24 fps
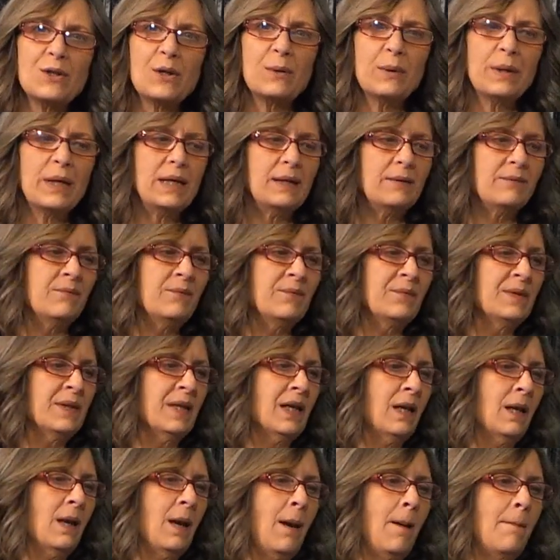doing
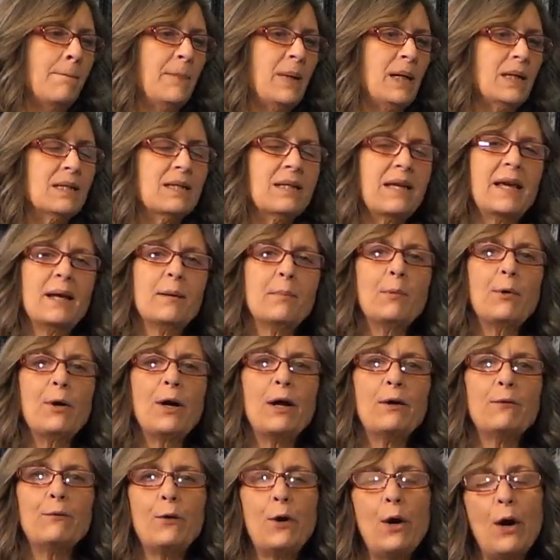but say a
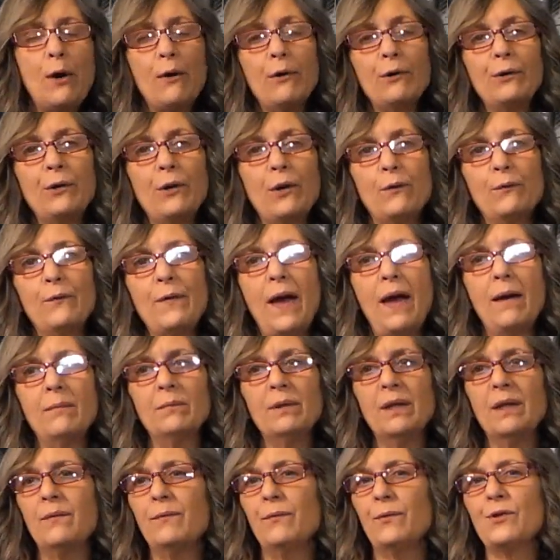prayer for her and her
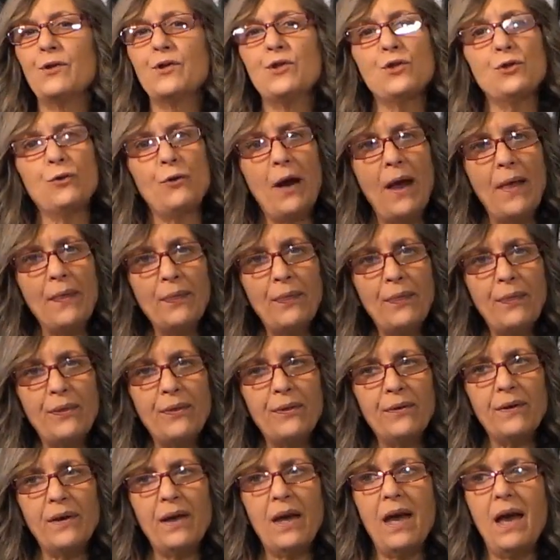family for
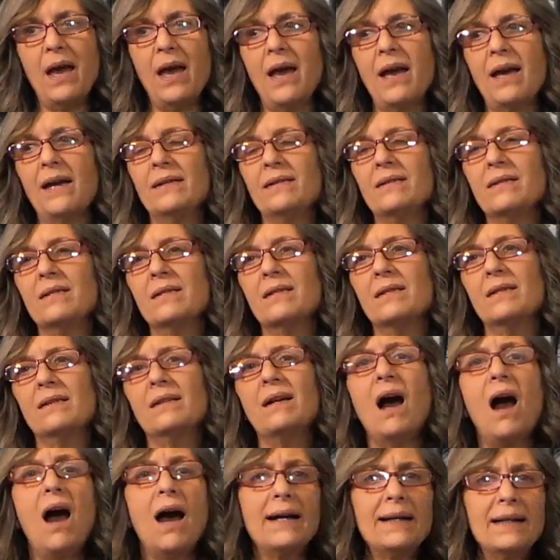strength and
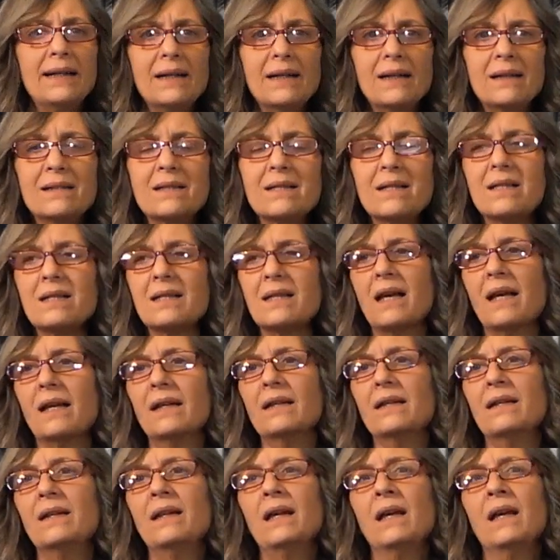guidance
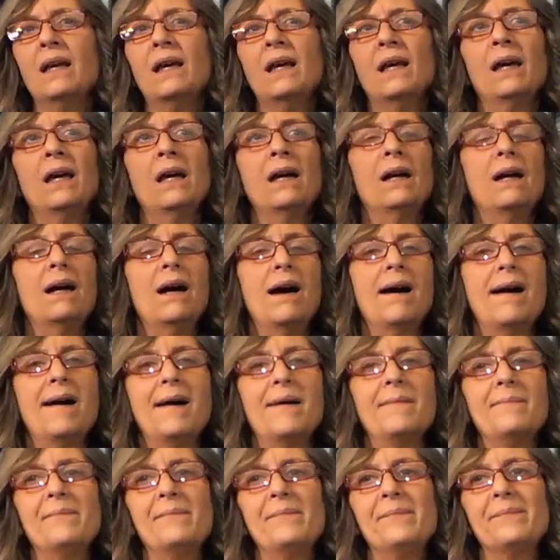and
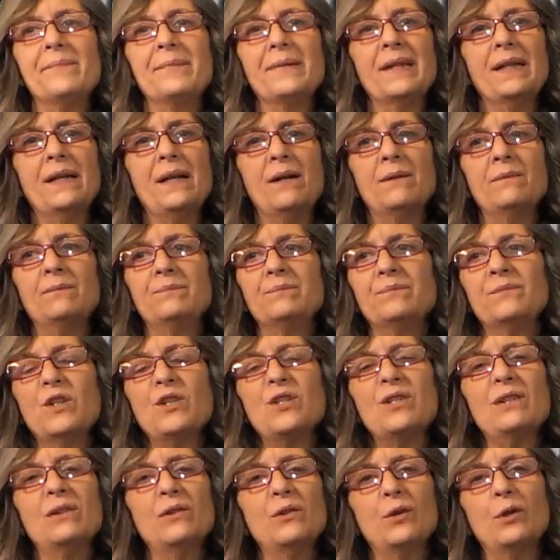um, you know
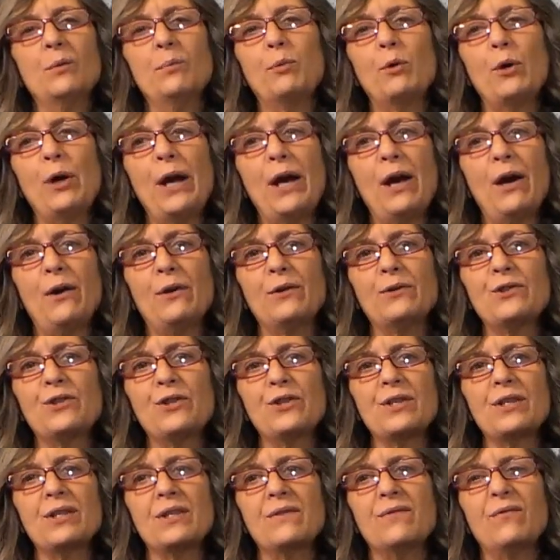just a little prayer
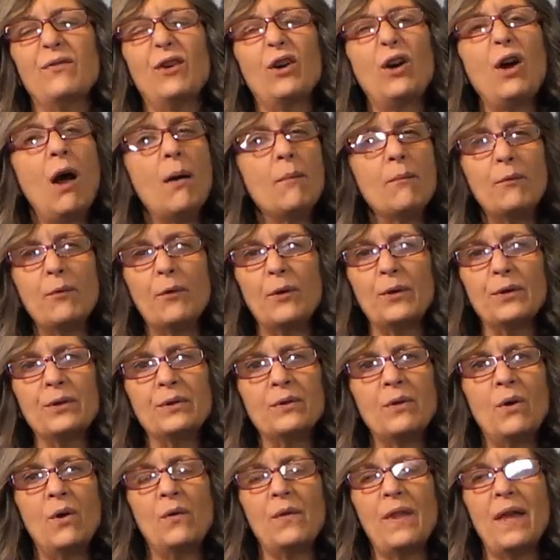just for comfort
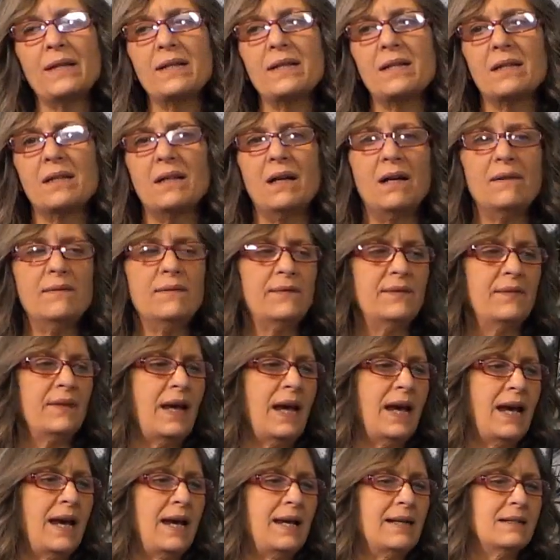and all that stuff
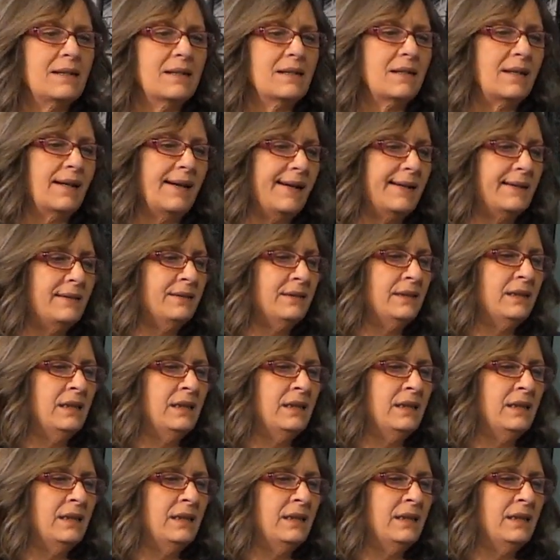and uh,